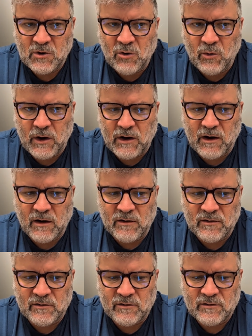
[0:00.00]
quick
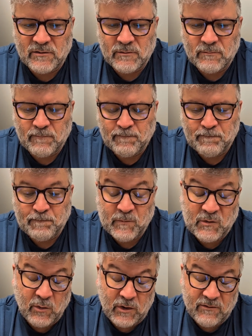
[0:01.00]
as
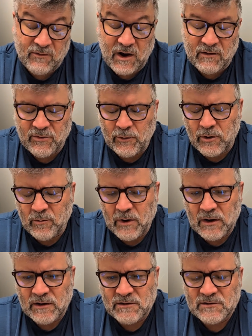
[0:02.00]
25, 30
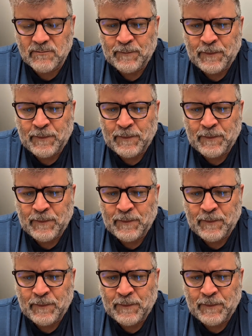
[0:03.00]
minutes.